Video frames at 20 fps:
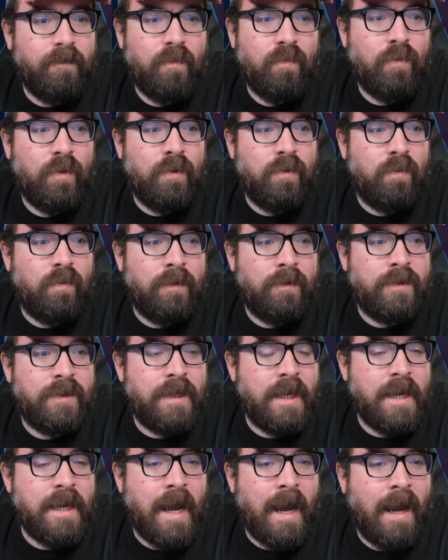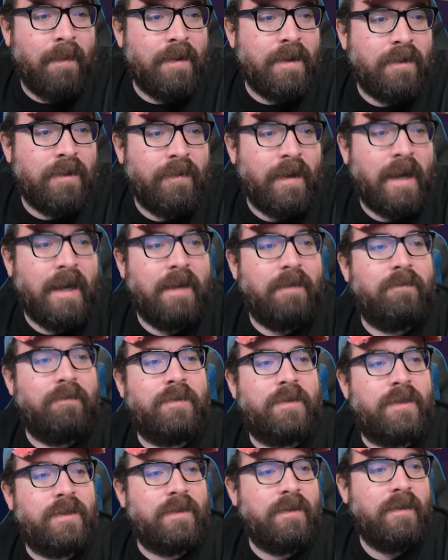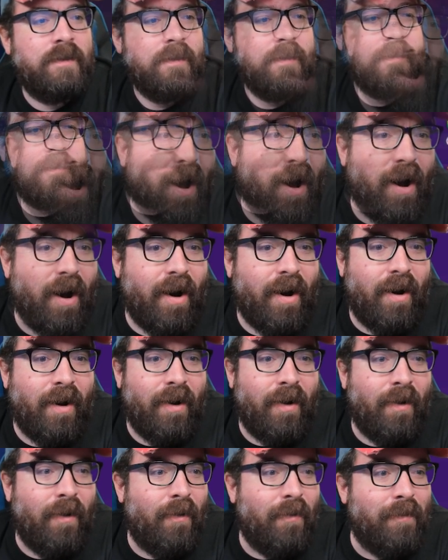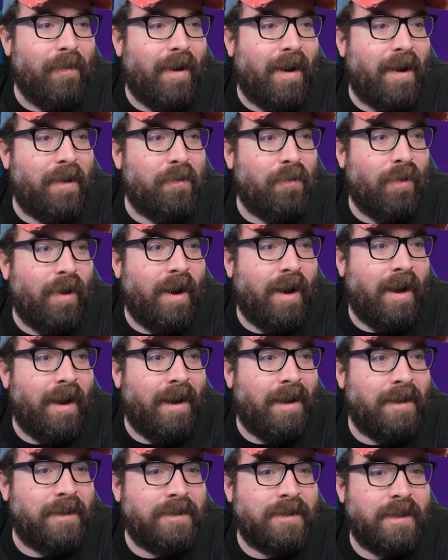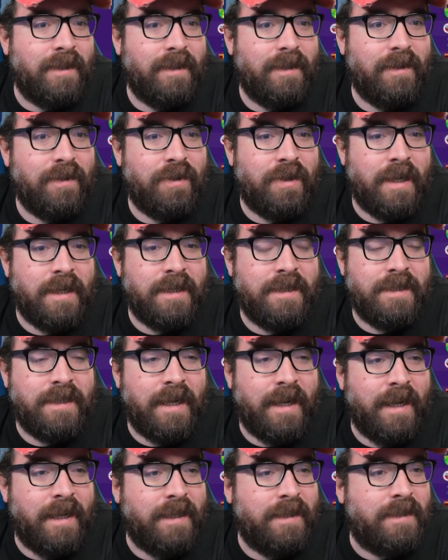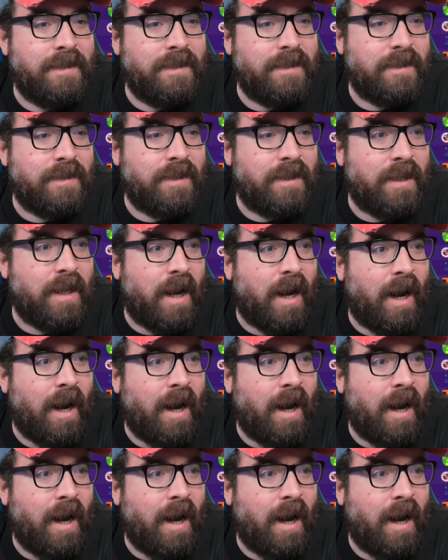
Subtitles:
we'll see how it develops. Oh, my word. This is the